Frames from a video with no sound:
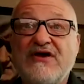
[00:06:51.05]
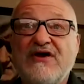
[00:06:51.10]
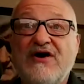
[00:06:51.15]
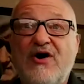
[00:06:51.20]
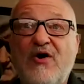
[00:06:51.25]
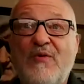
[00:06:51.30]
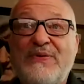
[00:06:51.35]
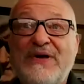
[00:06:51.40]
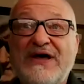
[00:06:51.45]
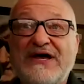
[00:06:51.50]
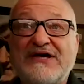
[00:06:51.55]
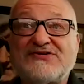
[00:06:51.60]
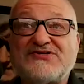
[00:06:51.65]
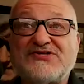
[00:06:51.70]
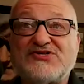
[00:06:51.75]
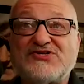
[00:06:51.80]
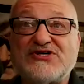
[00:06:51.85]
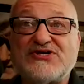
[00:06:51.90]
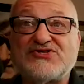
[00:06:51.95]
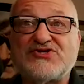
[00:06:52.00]
OPEC
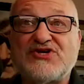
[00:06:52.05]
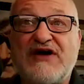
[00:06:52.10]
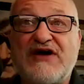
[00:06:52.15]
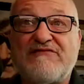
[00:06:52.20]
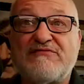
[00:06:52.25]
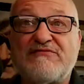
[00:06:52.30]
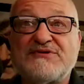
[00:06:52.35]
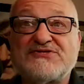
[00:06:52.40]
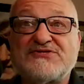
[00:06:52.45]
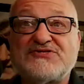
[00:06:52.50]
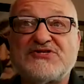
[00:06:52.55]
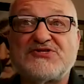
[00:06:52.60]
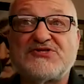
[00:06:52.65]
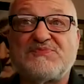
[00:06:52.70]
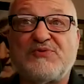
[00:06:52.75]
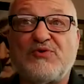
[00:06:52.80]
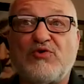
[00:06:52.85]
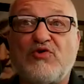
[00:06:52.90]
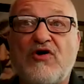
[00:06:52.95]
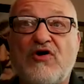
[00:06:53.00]
suggests governments
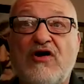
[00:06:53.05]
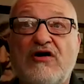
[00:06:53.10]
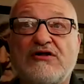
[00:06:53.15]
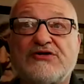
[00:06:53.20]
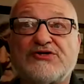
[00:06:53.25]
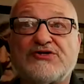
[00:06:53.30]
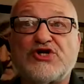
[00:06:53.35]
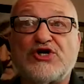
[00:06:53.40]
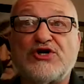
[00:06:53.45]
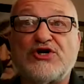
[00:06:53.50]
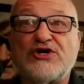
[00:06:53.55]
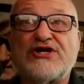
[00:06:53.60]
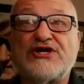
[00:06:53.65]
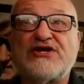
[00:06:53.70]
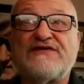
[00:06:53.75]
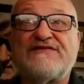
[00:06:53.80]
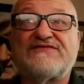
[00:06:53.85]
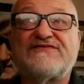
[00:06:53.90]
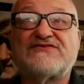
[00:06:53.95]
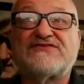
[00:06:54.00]
explore
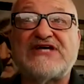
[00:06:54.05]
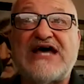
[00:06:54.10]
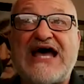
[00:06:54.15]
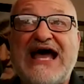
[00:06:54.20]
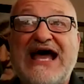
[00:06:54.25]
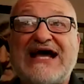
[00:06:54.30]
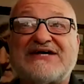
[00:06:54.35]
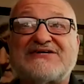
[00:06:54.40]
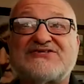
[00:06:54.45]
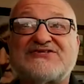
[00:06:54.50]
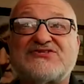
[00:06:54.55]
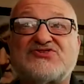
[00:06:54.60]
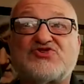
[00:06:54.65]
alternative tax